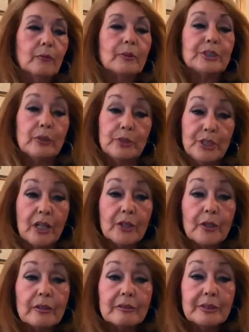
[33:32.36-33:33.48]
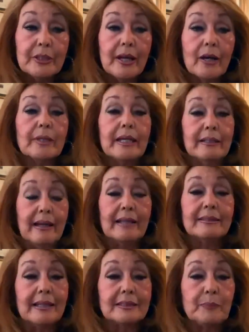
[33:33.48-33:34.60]
when she was younger, you know, then
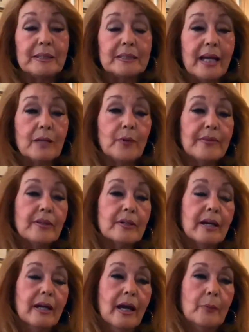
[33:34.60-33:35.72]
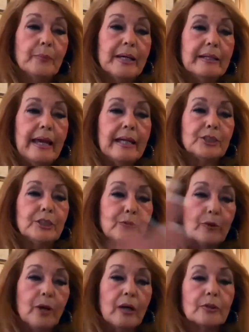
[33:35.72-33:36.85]
I spent time with her. But as she
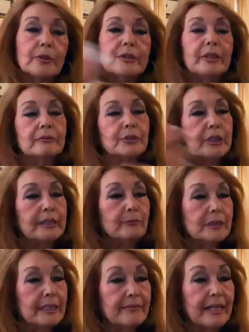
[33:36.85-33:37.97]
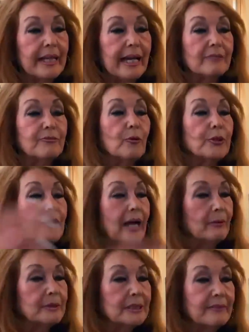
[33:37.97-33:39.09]
grew older, you know, she was living in California.
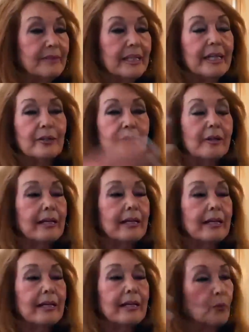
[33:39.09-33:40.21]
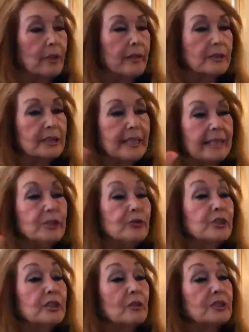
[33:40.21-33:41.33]
I was living here. You know, it's just one of those things, you
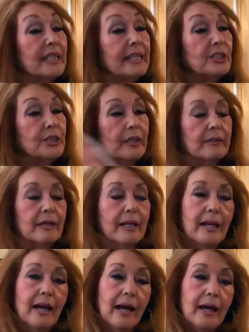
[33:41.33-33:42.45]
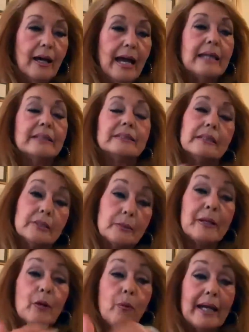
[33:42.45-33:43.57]
just don't see each other. And to
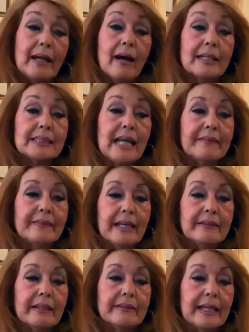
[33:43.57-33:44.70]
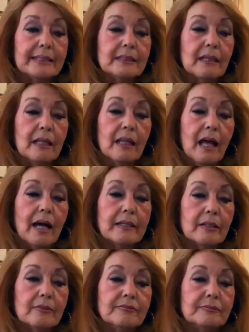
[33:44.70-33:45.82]
be quite honest, I think that that's a
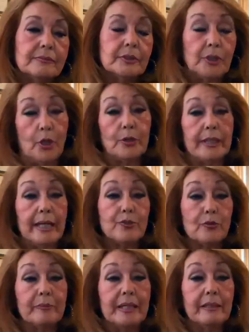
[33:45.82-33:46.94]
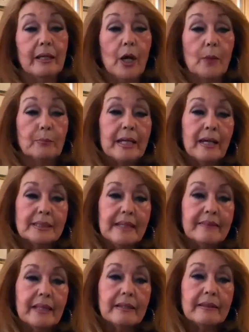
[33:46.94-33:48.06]
lot of to her detriment, because
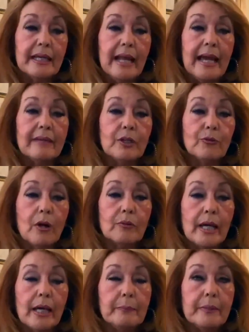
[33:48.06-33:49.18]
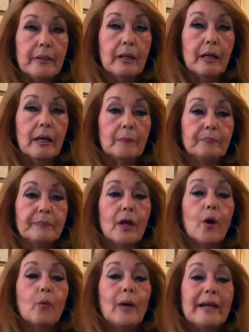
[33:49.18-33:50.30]
I think that having grown up
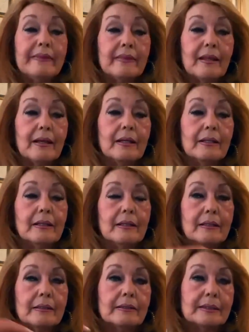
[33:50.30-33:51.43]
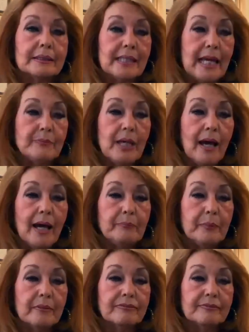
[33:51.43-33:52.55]
with the same type
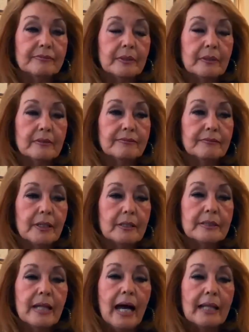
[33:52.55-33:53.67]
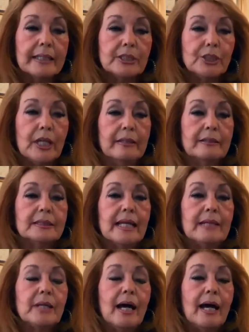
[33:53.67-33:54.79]
of knowledge and the
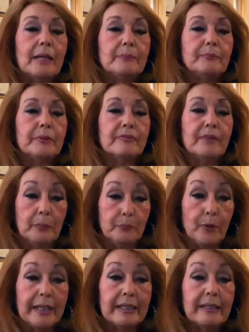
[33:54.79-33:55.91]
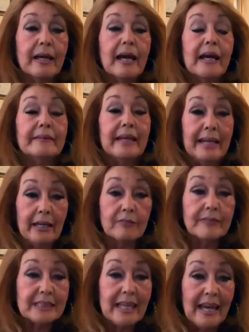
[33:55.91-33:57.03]
same type of upbringing that
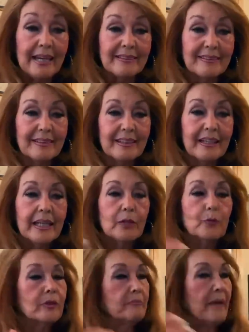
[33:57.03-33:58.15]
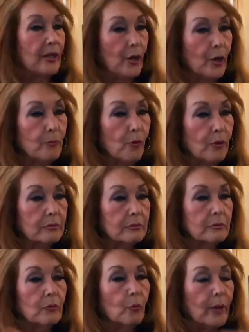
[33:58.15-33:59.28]
Elvis had, it would have made her more
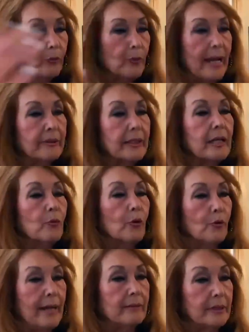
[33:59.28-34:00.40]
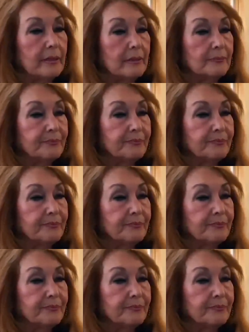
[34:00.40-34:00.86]
well-rounded and more grounded,